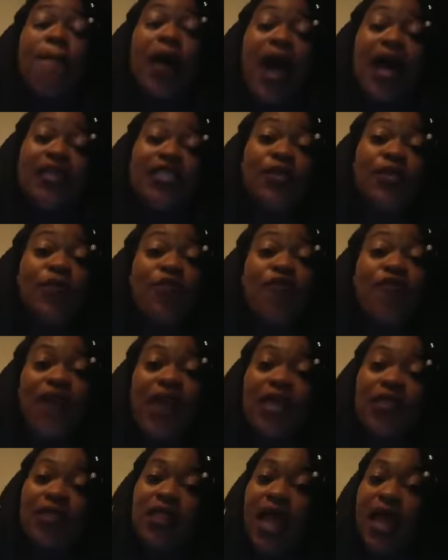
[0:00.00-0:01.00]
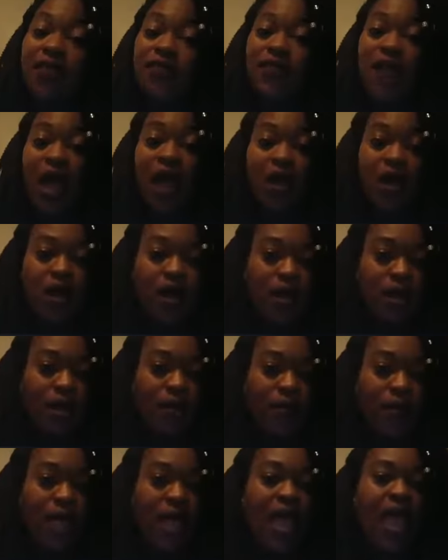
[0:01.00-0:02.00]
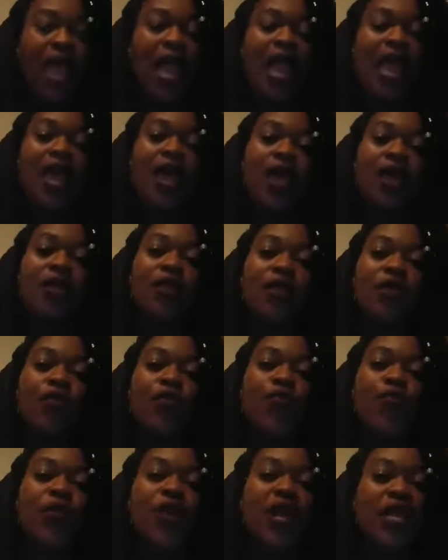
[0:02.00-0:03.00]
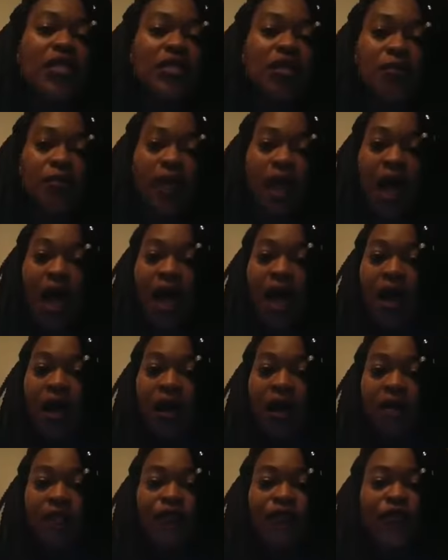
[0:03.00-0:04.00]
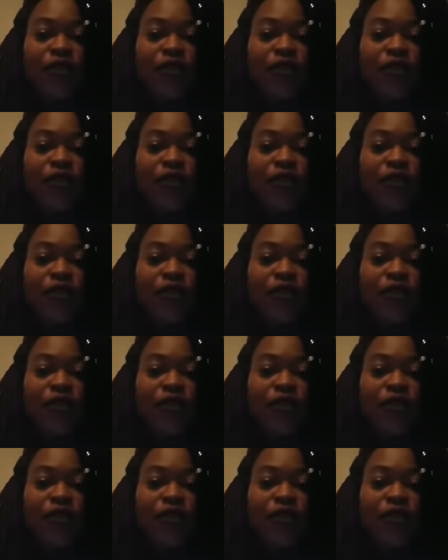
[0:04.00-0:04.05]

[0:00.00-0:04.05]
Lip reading: Possiblefaithlife.com and read the blog.